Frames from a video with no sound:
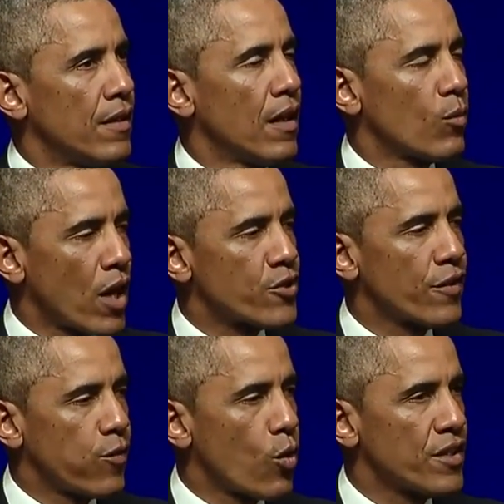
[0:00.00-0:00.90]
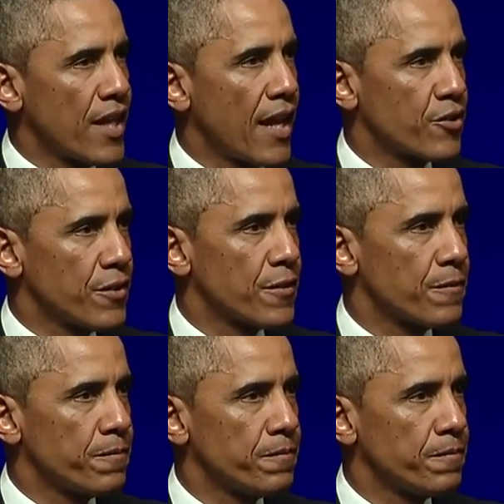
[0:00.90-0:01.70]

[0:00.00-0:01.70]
on Russia for its actions.